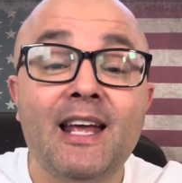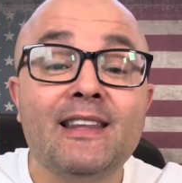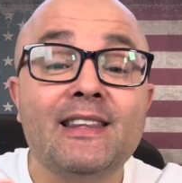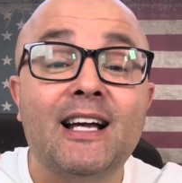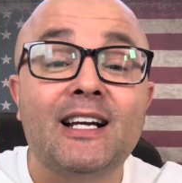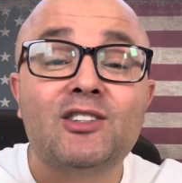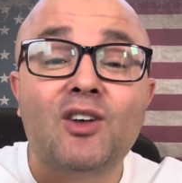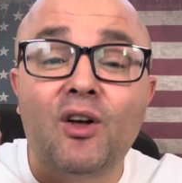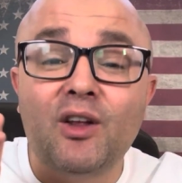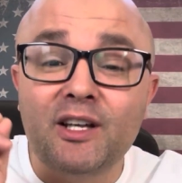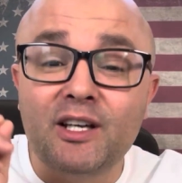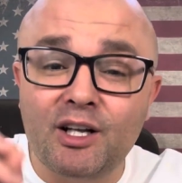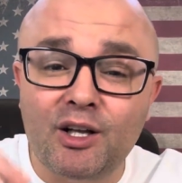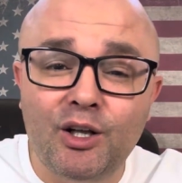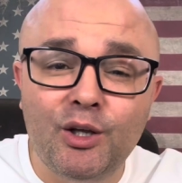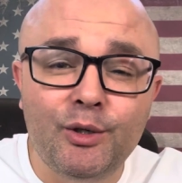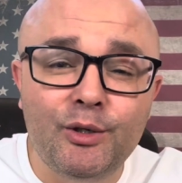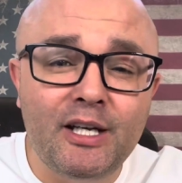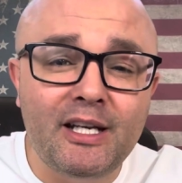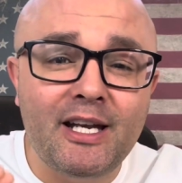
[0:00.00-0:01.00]
That's all
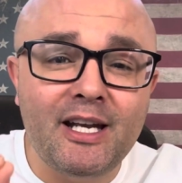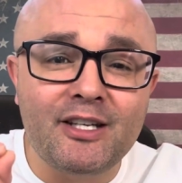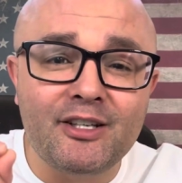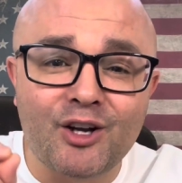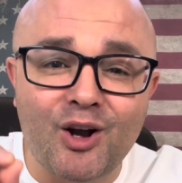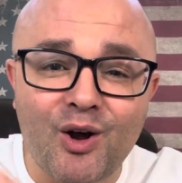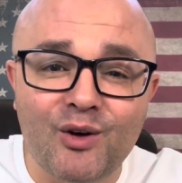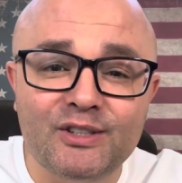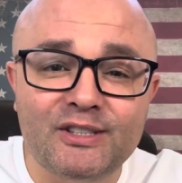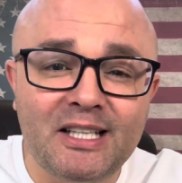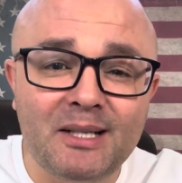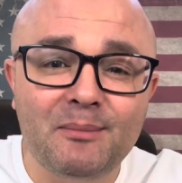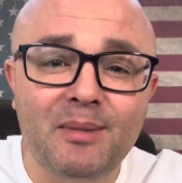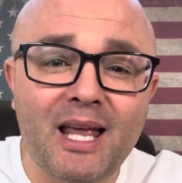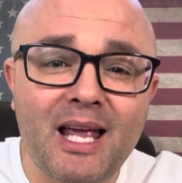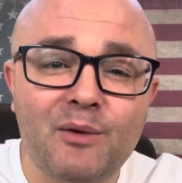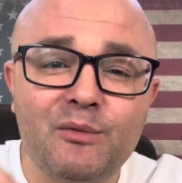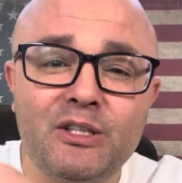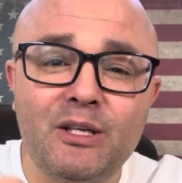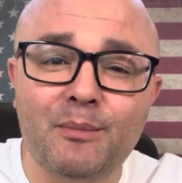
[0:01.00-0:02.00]
included in your hosting
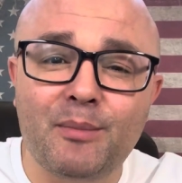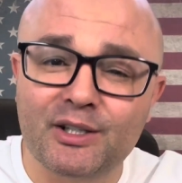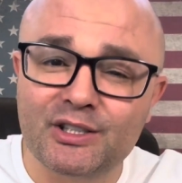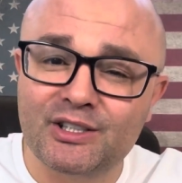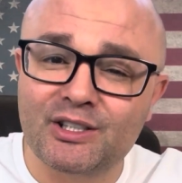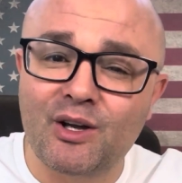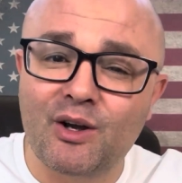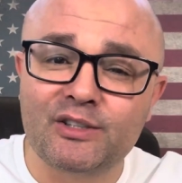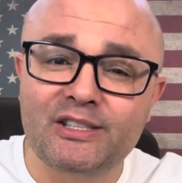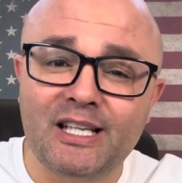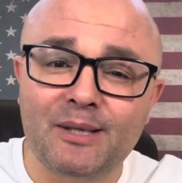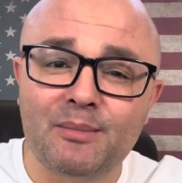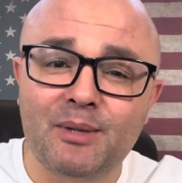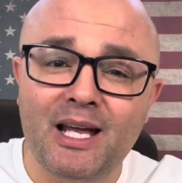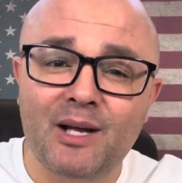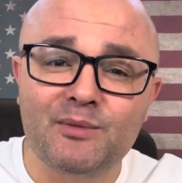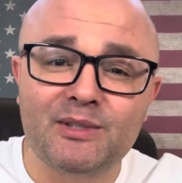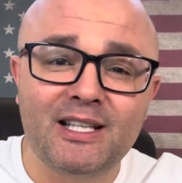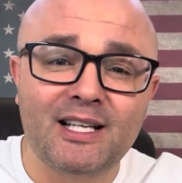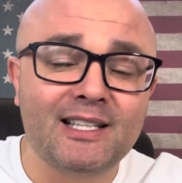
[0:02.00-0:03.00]
plan when you purchase a hosting
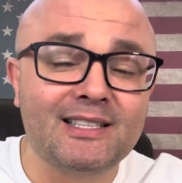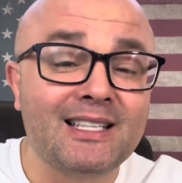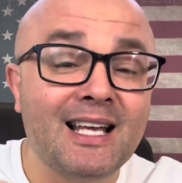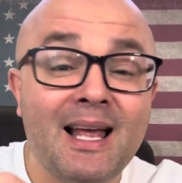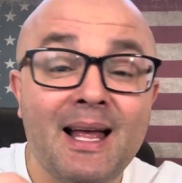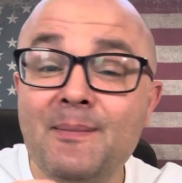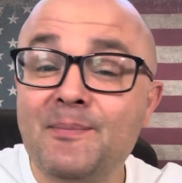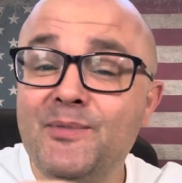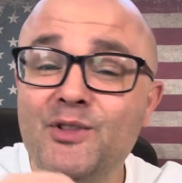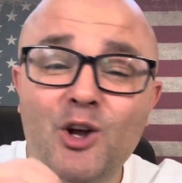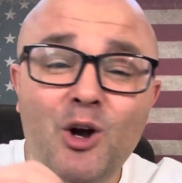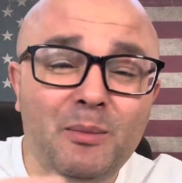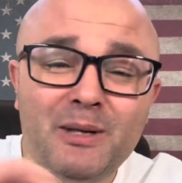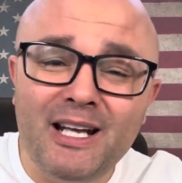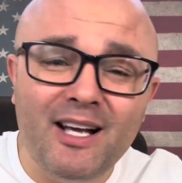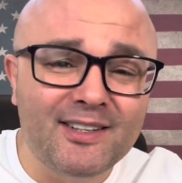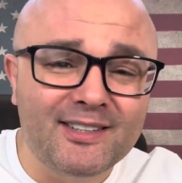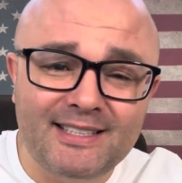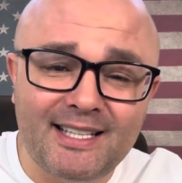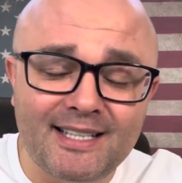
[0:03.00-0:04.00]
plan with us.
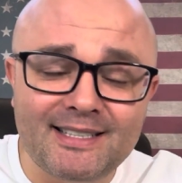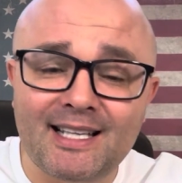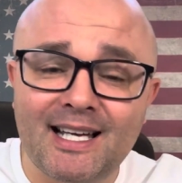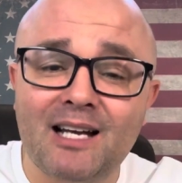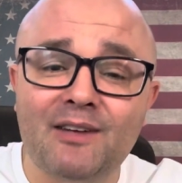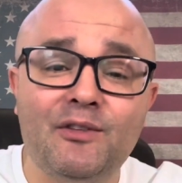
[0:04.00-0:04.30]
Nobody else else does that.